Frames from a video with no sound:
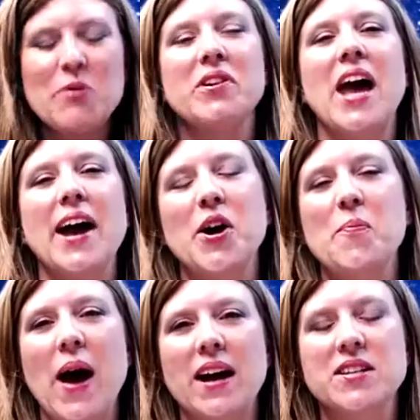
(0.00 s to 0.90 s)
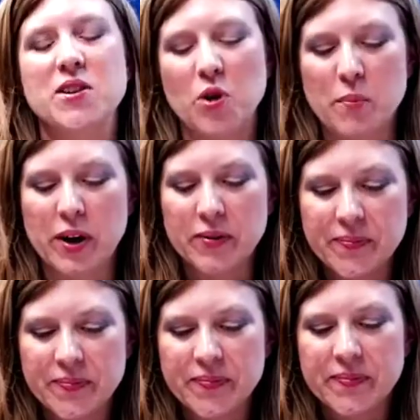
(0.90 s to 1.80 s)
We will not go back to
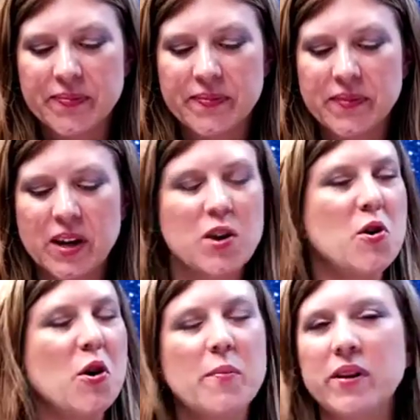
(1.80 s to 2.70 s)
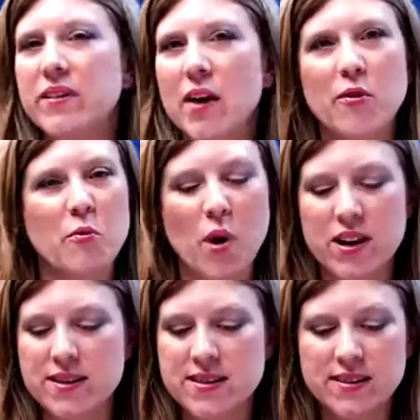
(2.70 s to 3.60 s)
normal. Normal never
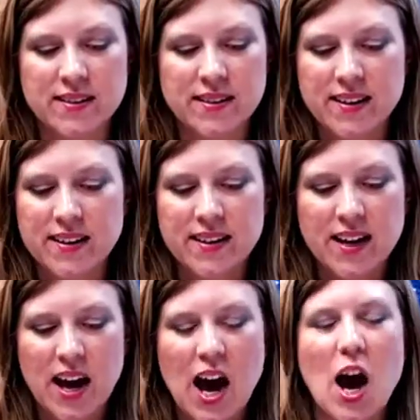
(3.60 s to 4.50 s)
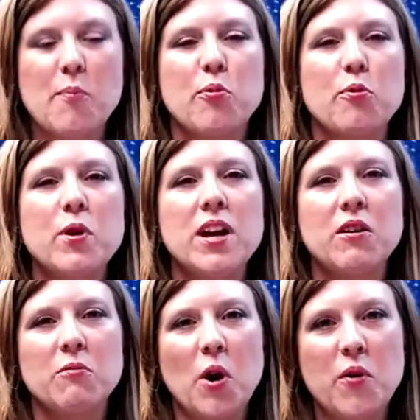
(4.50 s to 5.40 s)
was. Our
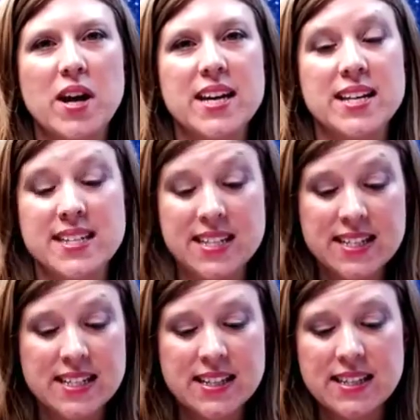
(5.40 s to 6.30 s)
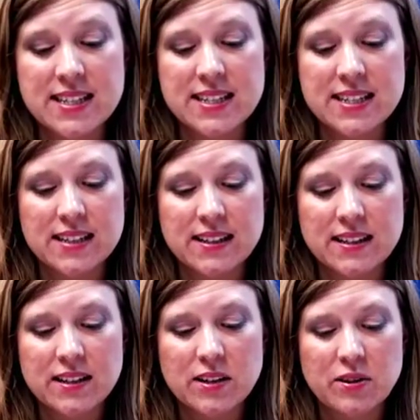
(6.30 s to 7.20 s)
pre-corona existence
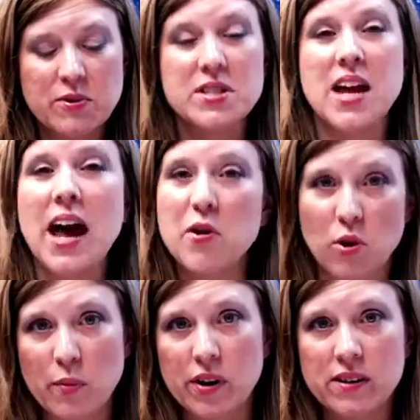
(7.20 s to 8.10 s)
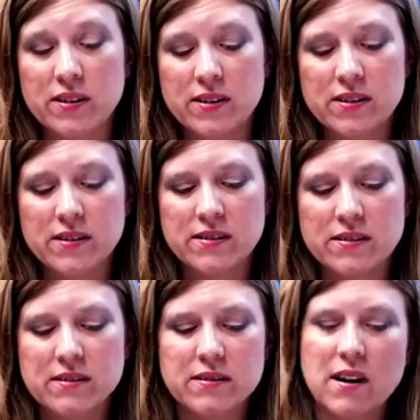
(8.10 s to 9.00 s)
was not normal,
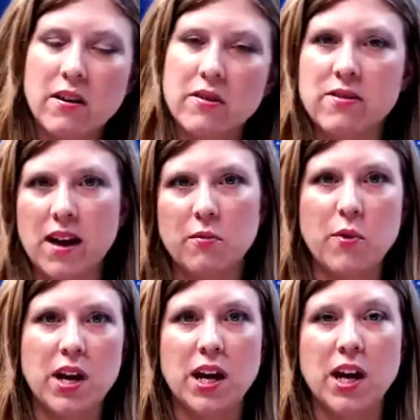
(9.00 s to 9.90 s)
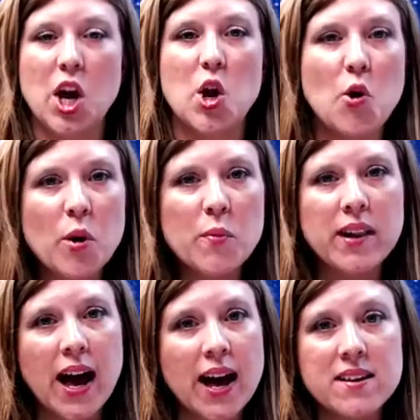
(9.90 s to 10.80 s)
other than we
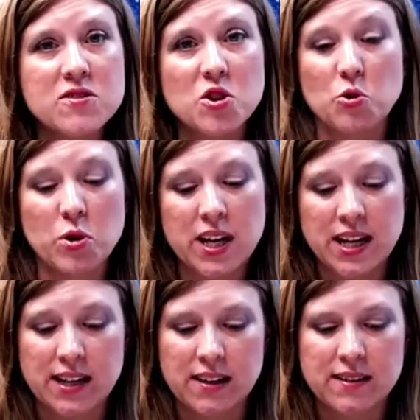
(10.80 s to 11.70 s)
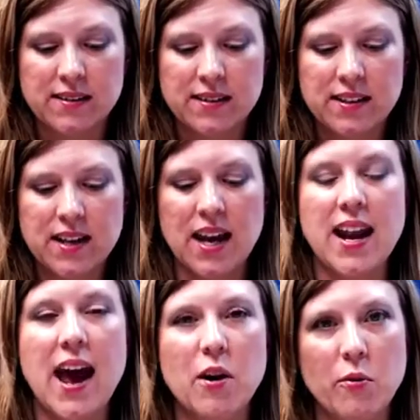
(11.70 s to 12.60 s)
normalized greed,
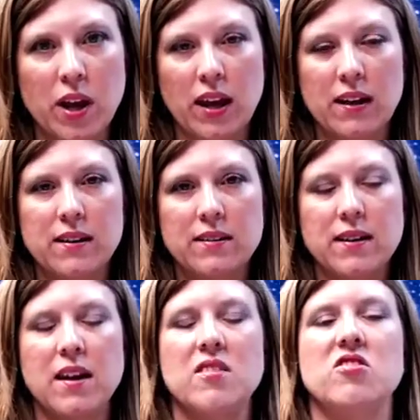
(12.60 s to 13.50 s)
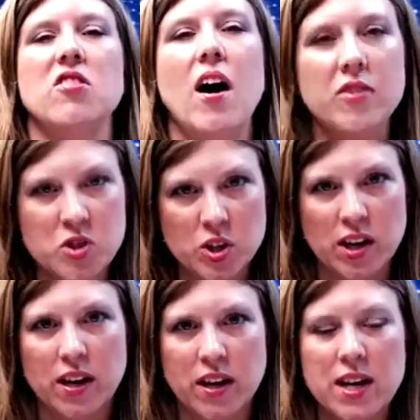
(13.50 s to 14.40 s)
inequity,
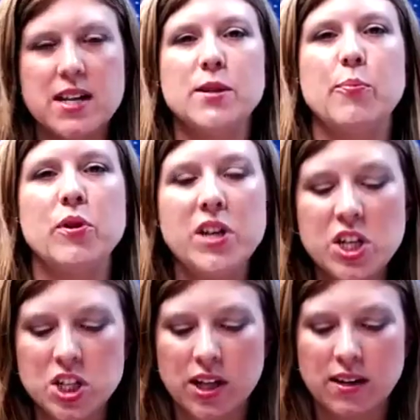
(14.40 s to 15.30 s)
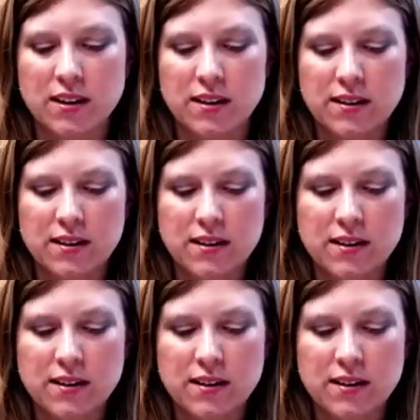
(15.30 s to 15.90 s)
exhaustion, depletion,